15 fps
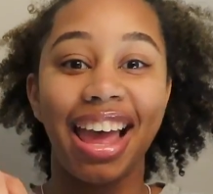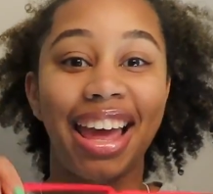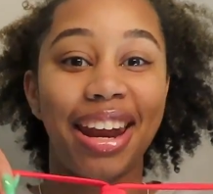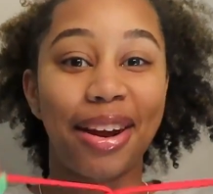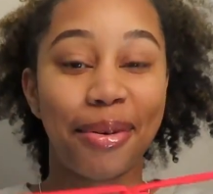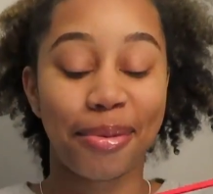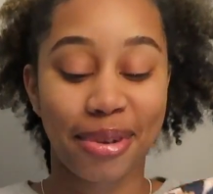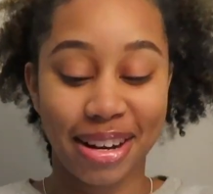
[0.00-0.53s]

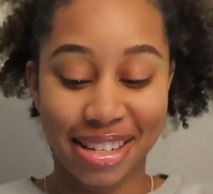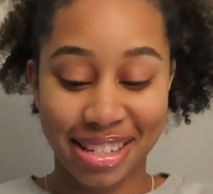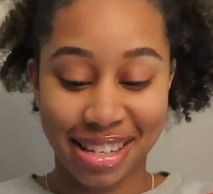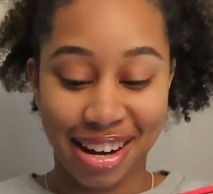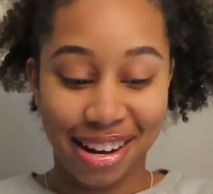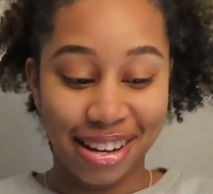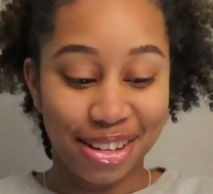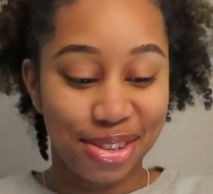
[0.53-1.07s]
And the one
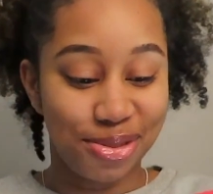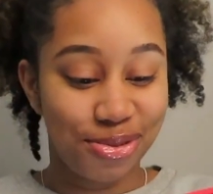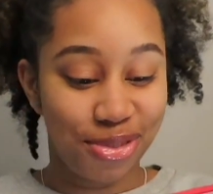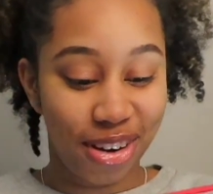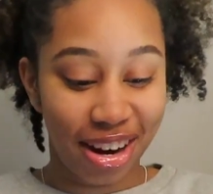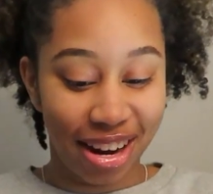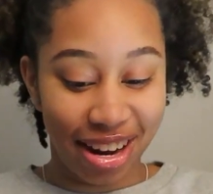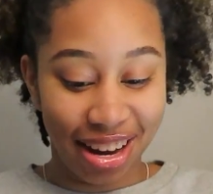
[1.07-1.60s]
side is
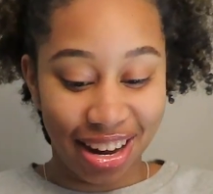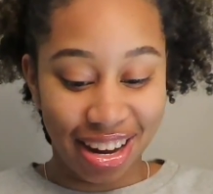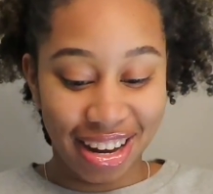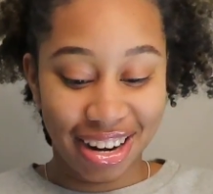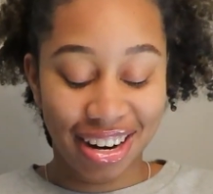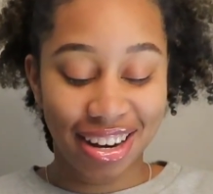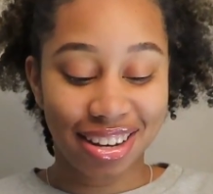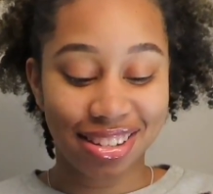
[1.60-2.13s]
red
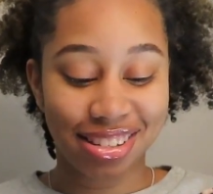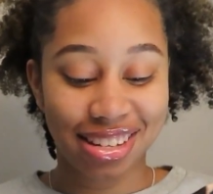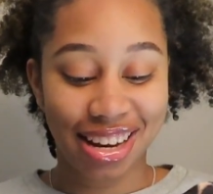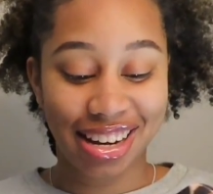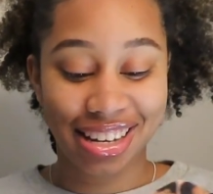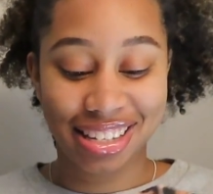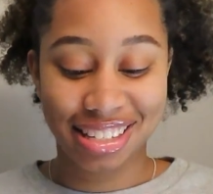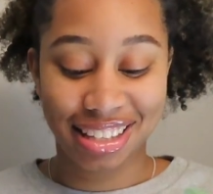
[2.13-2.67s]
and the other
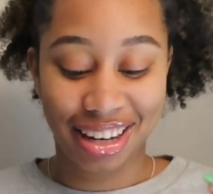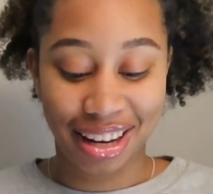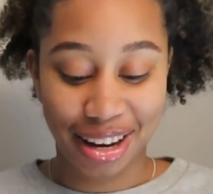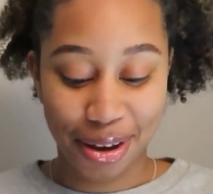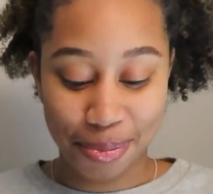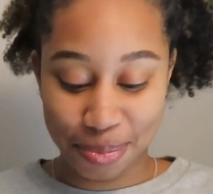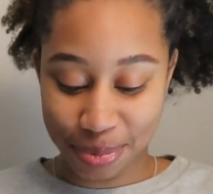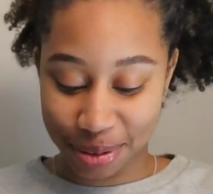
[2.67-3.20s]
side is
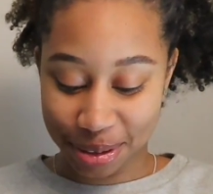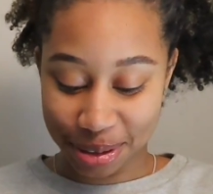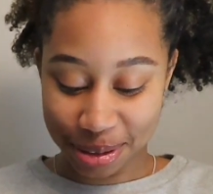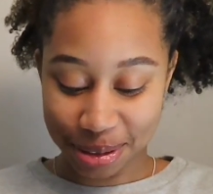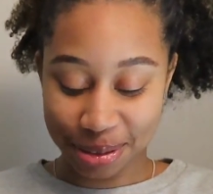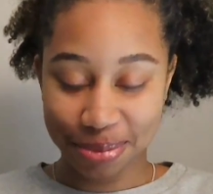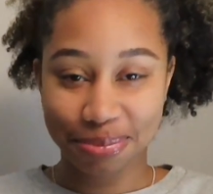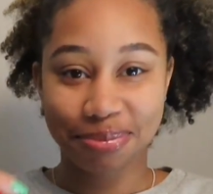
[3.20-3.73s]

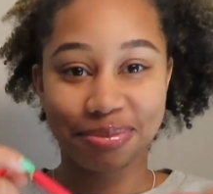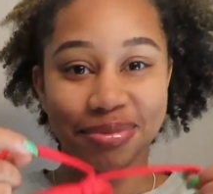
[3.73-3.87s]
leopard.